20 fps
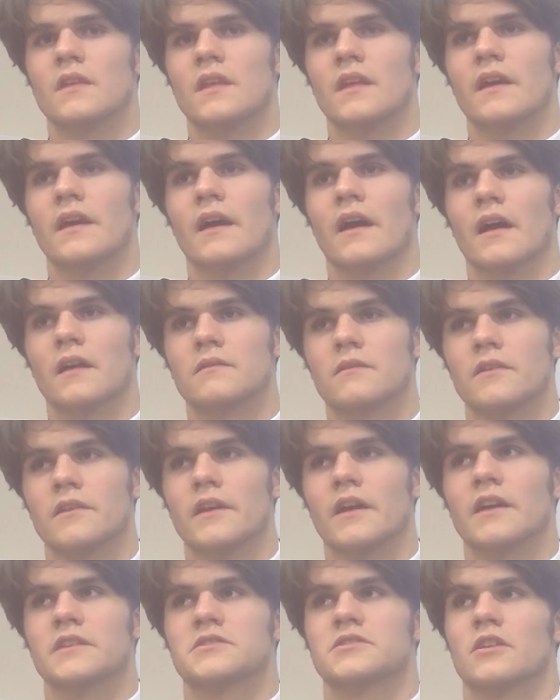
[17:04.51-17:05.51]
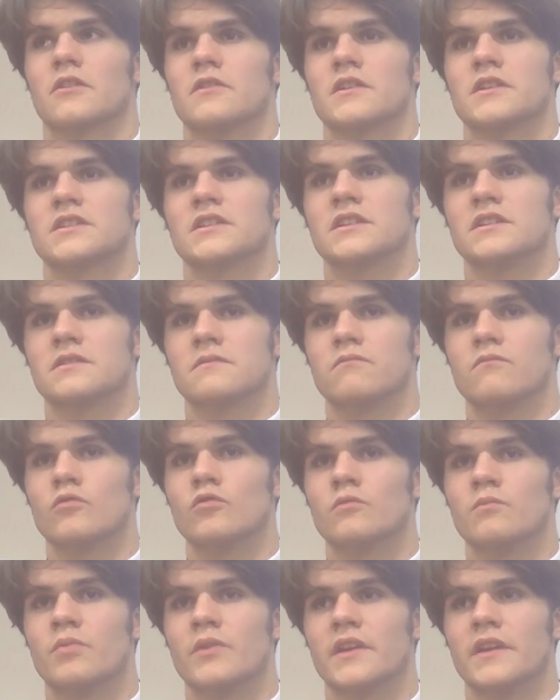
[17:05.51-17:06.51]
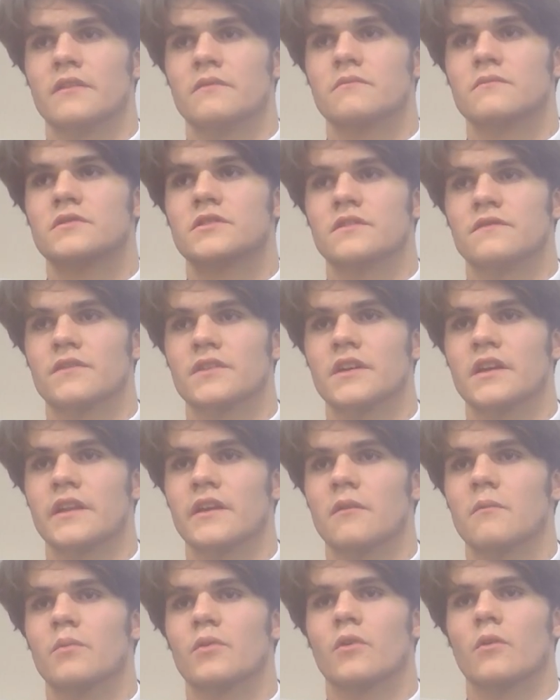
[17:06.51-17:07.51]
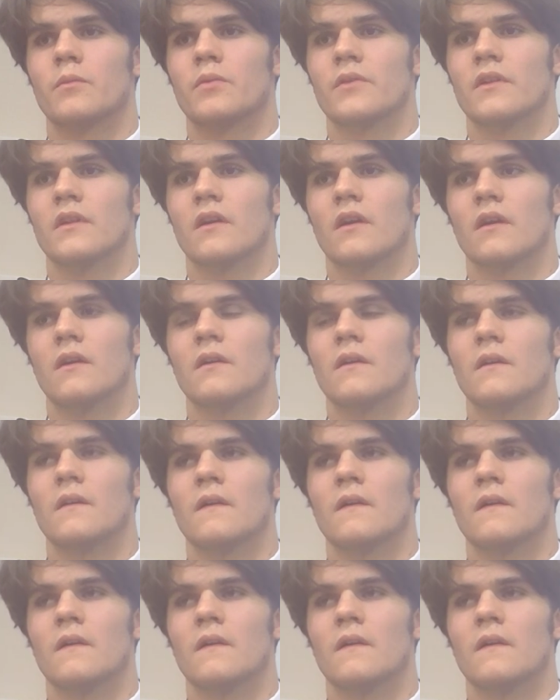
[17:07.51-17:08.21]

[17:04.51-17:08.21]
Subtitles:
Yeah. So this would be severely unpopular.